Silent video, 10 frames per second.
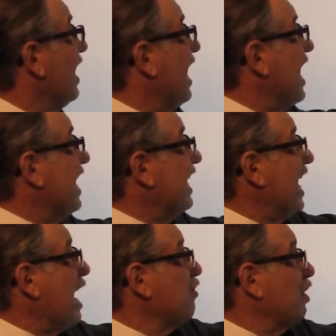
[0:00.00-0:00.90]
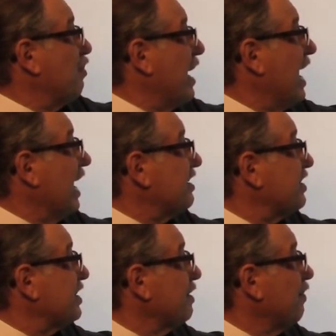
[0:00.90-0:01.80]
And it came to
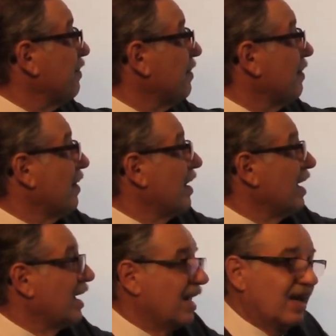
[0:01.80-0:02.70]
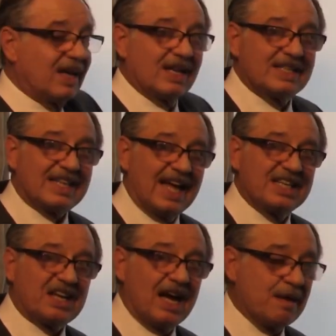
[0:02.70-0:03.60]
pass
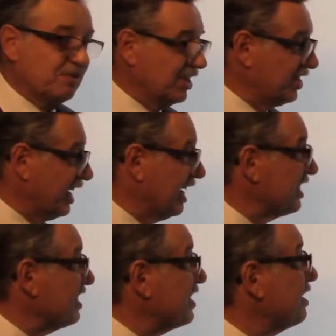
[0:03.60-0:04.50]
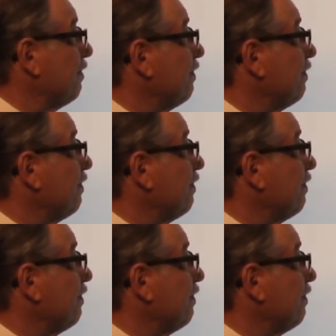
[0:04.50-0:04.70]
10 times in Genesis.